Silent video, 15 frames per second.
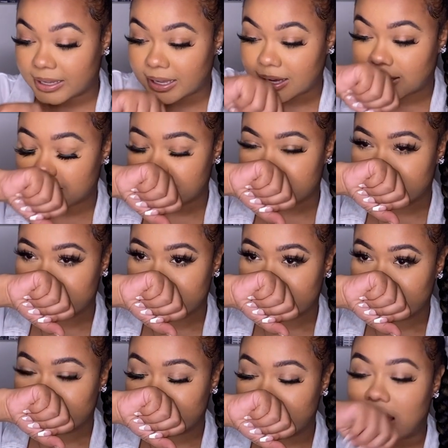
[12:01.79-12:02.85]
get
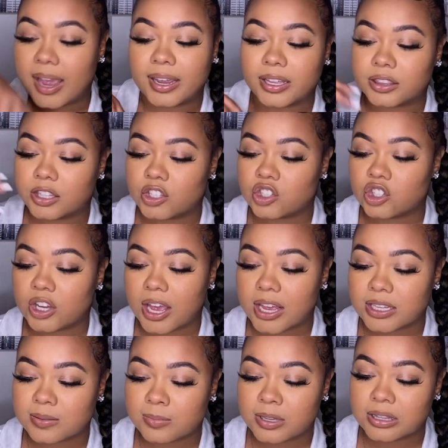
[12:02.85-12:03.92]
the
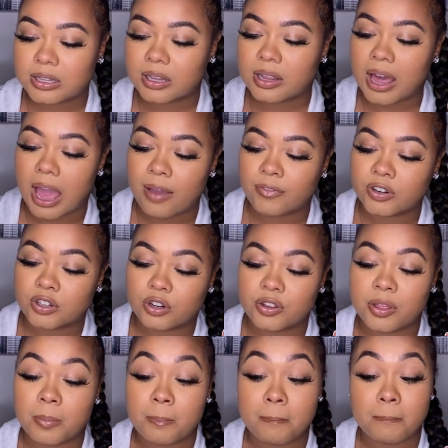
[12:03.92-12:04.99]
jasmine, the lavender,
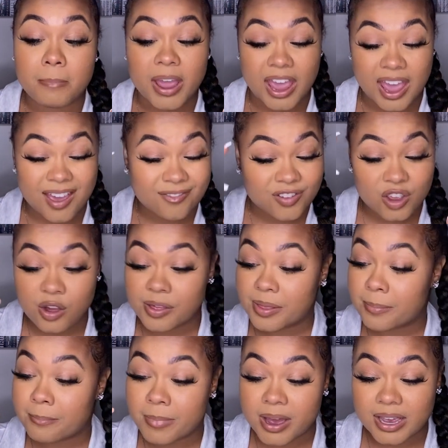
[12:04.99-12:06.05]
the heavy on the
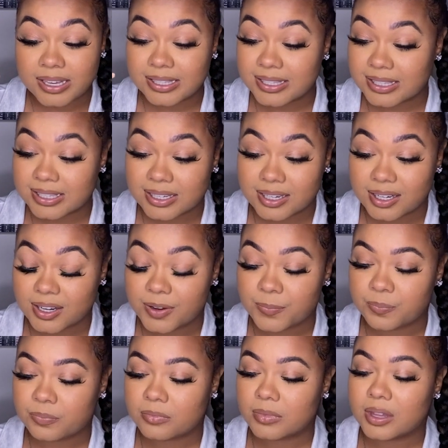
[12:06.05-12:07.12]
musk,
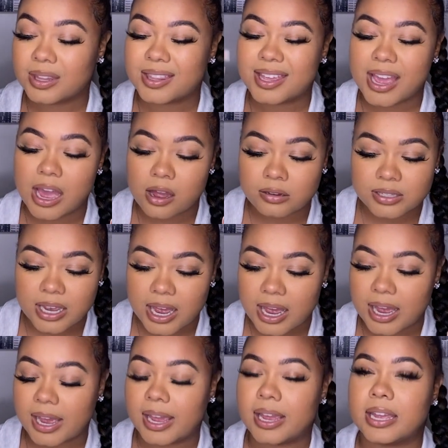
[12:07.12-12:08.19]
the
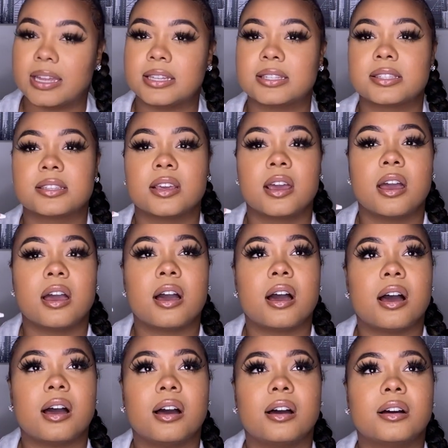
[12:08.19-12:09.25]
aldehydes,
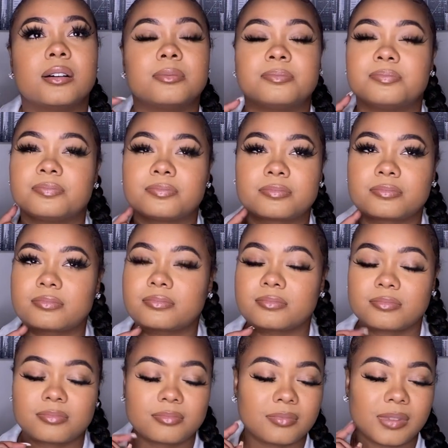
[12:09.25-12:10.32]

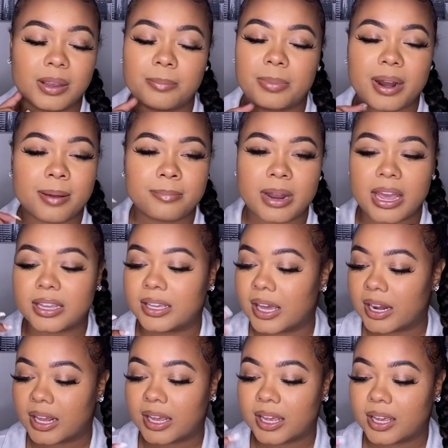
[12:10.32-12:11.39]
but I'm not
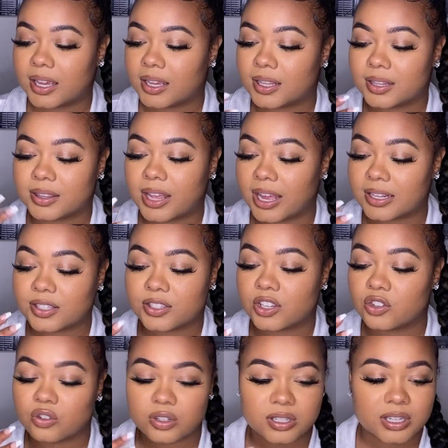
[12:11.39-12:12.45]
getting that
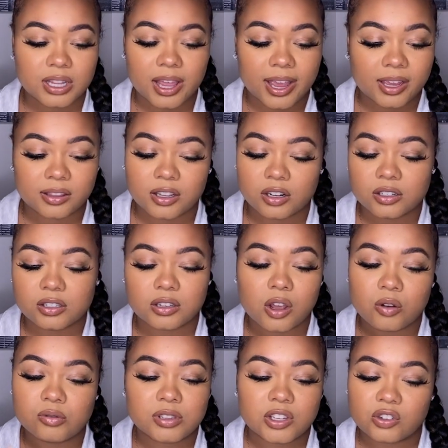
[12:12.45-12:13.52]
citrusy, like there's
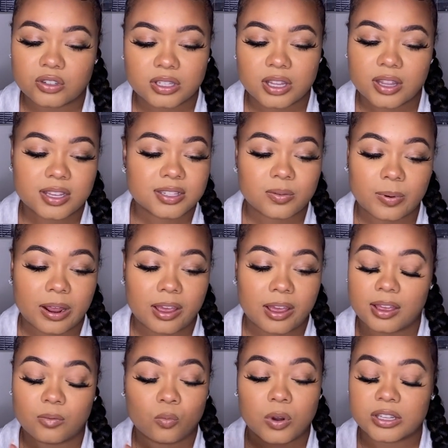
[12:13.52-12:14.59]
no citrus in this
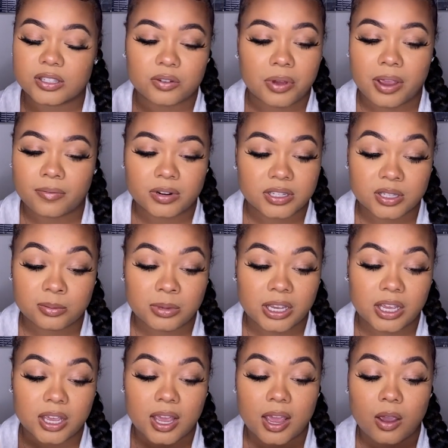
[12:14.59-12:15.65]
whatsoever to
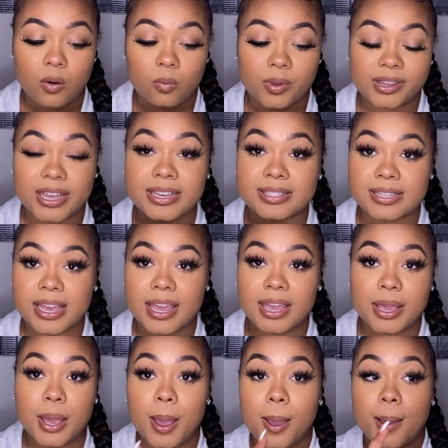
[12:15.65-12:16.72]
me. When they
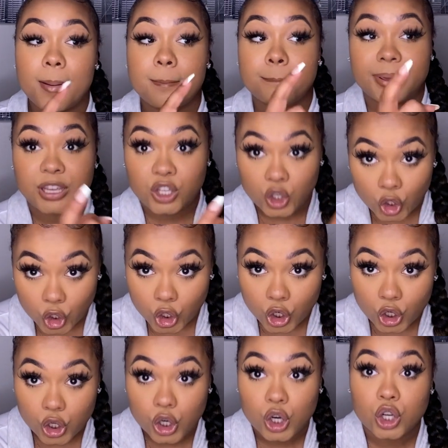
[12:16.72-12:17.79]
say
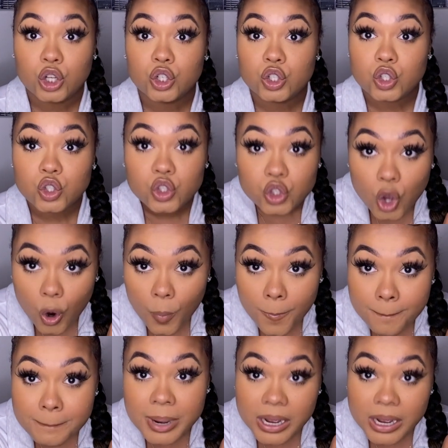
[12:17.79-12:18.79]
pure soap,